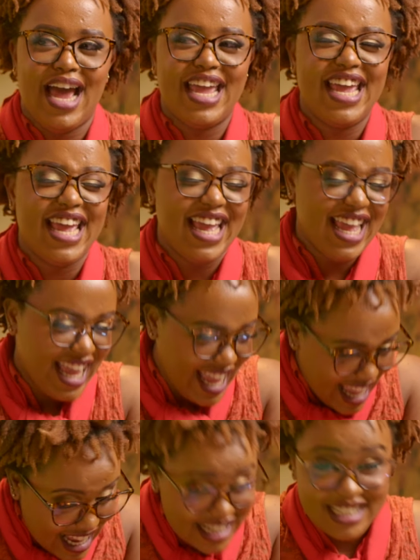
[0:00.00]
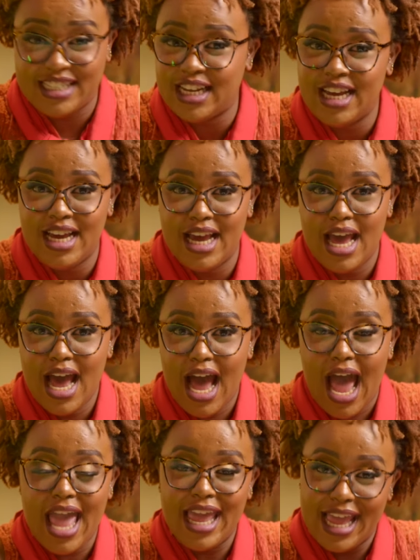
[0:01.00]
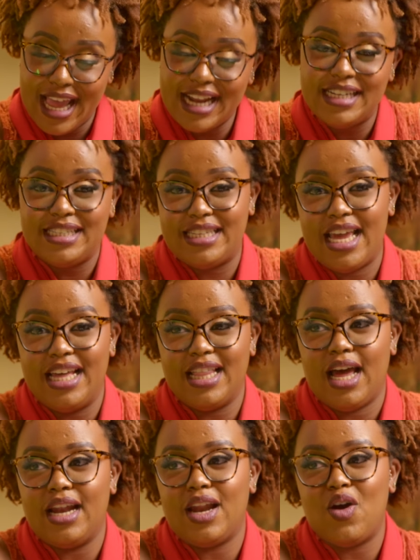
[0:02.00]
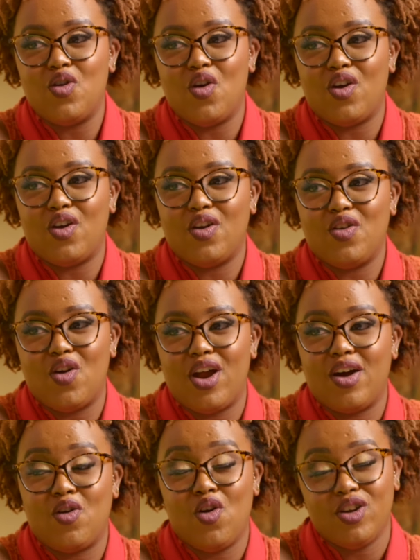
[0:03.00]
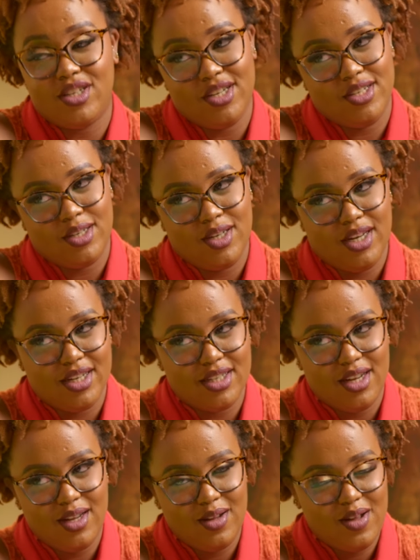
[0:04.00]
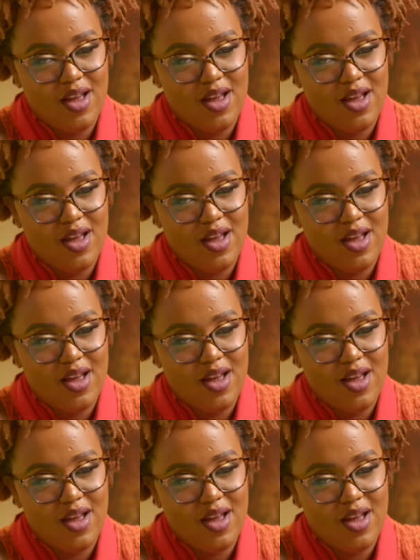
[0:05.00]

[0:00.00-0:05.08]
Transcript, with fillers: I hate saying that. Now what? you're a content creator.